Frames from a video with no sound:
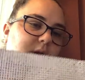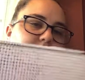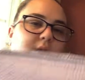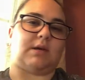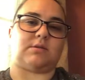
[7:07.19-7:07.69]

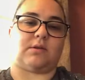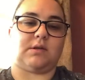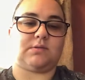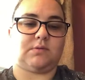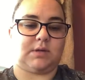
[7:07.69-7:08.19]
Okay, so
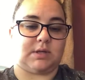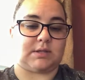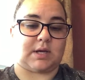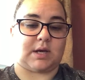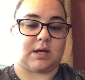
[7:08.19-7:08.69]
this one is
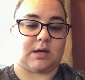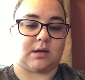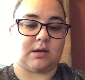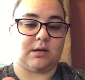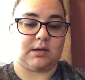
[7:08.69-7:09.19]
a
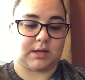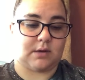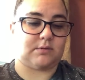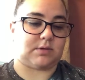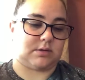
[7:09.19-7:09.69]

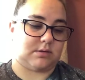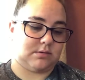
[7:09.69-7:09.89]
counted